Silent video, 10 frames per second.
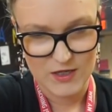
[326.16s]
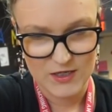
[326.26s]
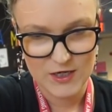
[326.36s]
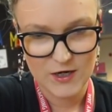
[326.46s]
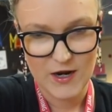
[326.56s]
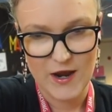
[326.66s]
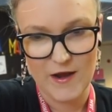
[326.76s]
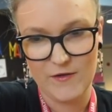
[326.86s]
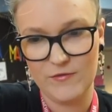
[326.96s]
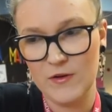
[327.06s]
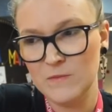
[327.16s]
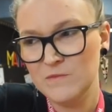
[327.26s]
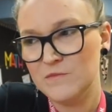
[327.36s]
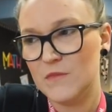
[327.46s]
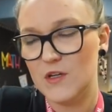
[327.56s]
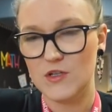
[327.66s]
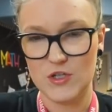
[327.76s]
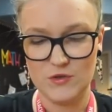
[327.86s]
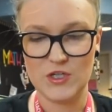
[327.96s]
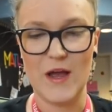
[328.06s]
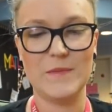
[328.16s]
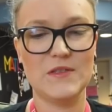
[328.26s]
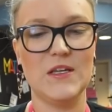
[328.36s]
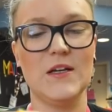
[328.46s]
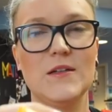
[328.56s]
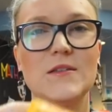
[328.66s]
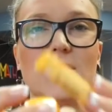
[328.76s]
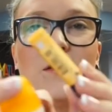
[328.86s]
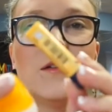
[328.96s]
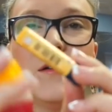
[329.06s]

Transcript: And in here I have two chapsticks.